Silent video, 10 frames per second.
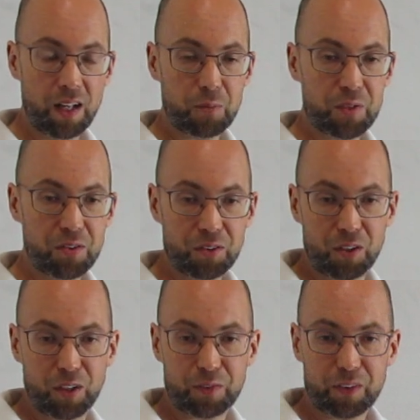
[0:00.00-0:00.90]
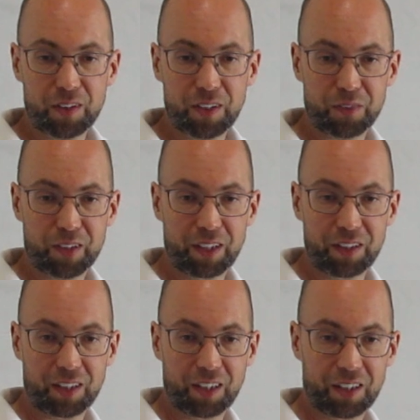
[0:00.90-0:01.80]
We don't know if
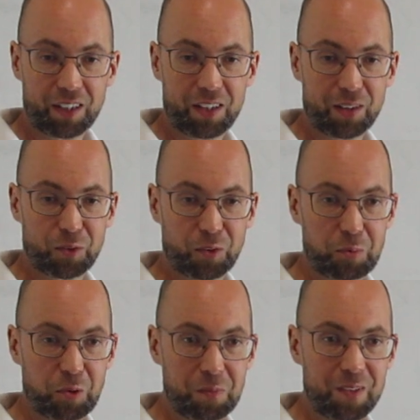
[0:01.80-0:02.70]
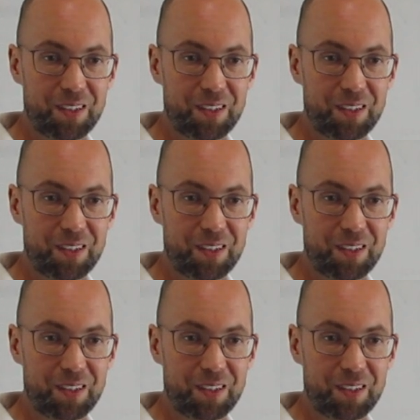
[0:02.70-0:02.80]
clink equals bool.